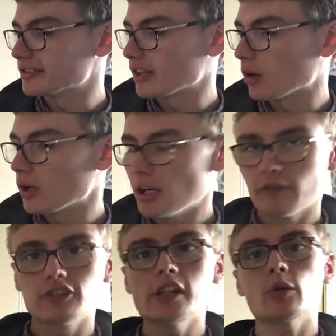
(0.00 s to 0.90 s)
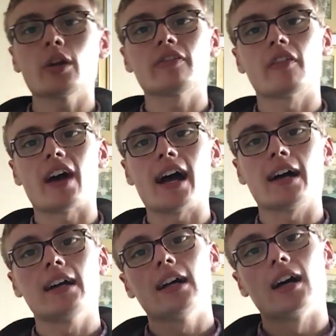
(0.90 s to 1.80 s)
So, 3 quid for
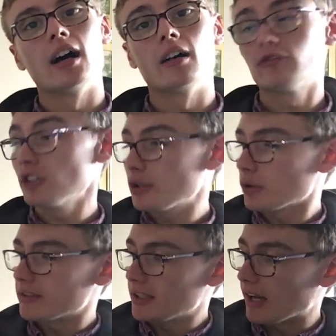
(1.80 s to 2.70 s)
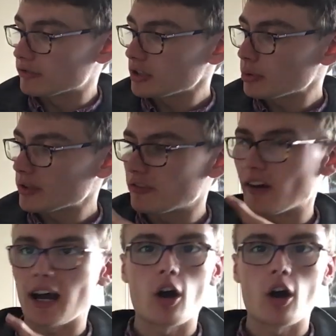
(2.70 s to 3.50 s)
that. 3 quid, yeah, 3 quid for that.